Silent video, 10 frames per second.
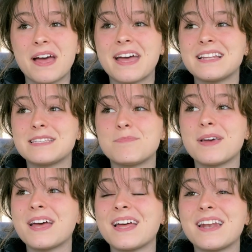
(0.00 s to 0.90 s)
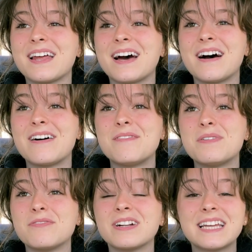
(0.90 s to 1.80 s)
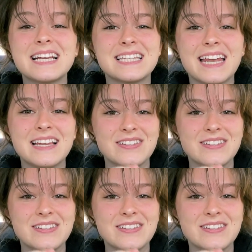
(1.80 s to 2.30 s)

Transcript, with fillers: It's been um, really exciting